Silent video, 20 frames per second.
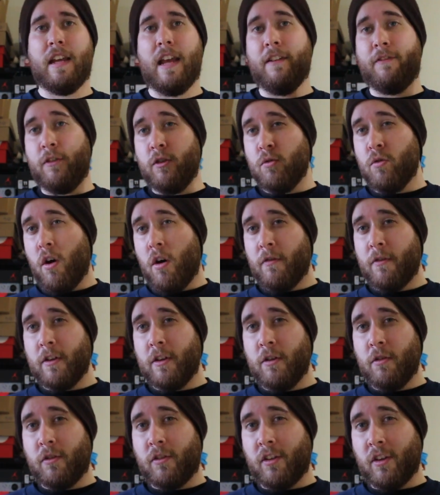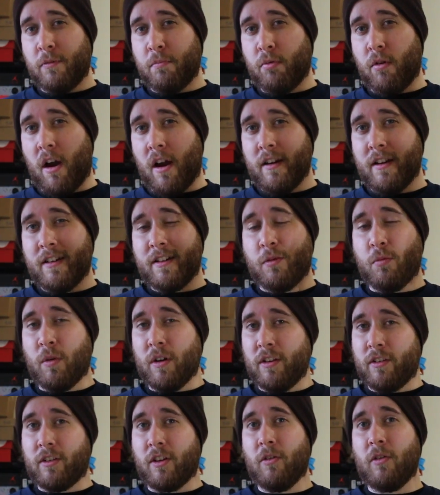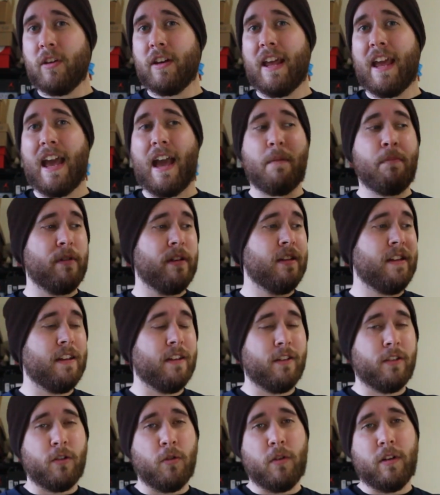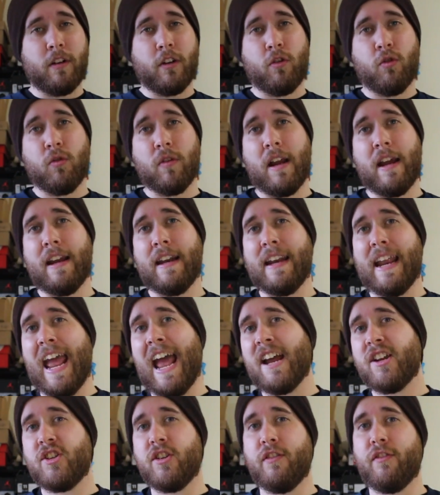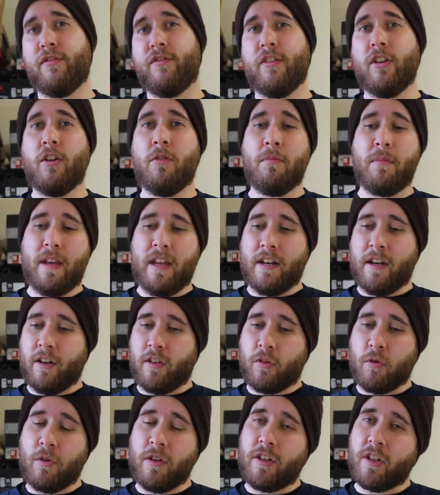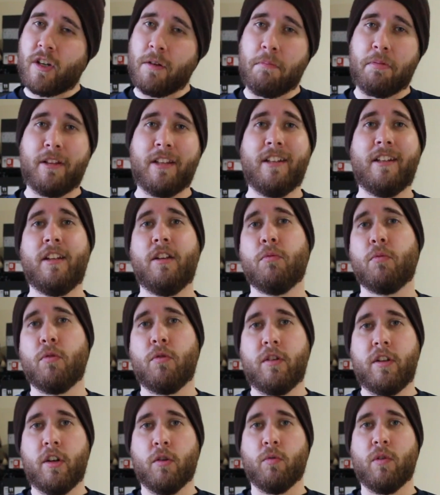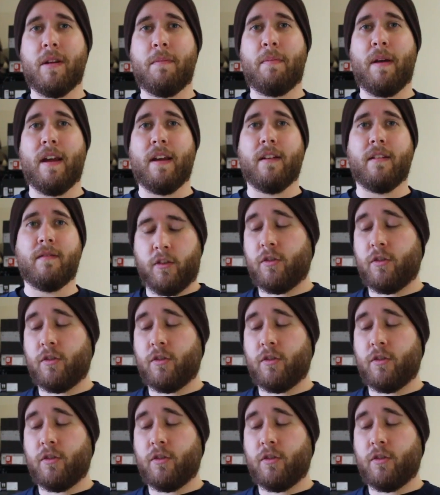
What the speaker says: If you overuse this product, what is going to happen is going to create an ashy film and is going to completely ruin your repaint.